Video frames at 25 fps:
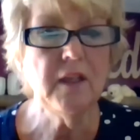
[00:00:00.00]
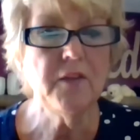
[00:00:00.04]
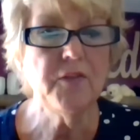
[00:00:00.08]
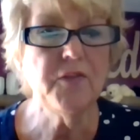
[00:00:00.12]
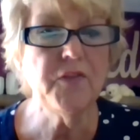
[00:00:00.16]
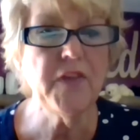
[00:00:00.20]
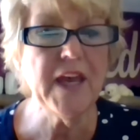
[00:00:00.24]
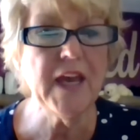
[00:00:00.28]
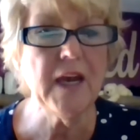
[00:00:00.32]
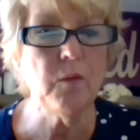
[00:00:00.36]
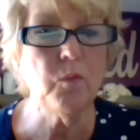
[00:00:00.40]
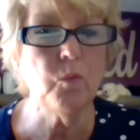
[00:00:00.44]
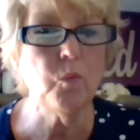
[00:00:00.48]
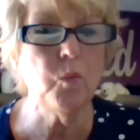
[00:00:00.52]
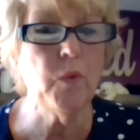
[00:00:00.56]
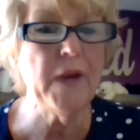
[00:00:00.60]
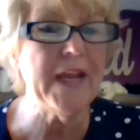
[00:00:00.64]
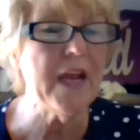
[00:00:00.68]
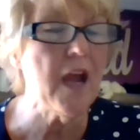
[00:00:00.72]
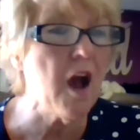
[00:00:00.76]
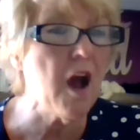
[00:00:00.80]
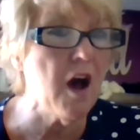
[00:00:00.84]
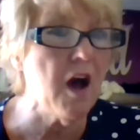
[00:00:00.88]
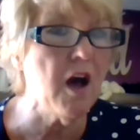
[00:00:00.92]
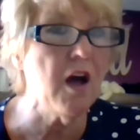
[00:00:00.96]
that
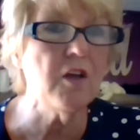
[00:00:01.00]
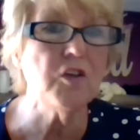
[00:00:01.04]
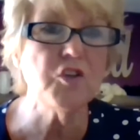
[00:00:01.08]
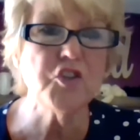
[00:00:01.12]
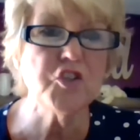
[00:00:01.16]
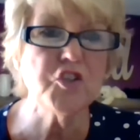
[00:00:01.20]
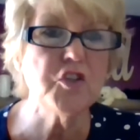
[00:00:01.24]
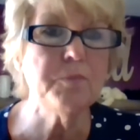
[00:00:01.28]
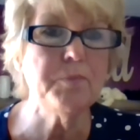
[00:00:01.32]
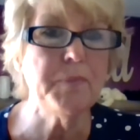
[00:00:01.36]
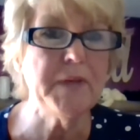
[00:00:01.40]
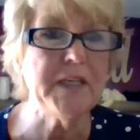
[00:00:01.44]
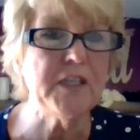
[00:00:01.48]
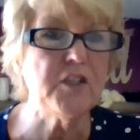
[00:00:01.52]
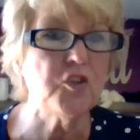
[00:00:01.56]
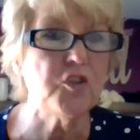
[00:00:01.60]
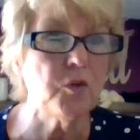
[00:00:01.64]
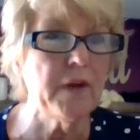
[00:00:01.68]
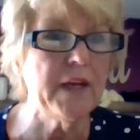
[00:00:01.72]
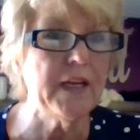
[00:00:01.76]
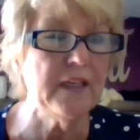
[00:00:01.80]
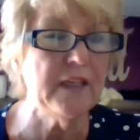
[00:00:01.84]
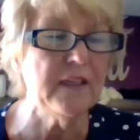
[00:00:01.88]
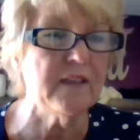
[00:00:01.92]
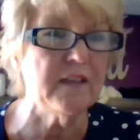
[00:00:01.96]
we all should be
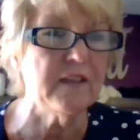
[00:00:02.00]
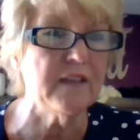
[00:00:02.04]
trained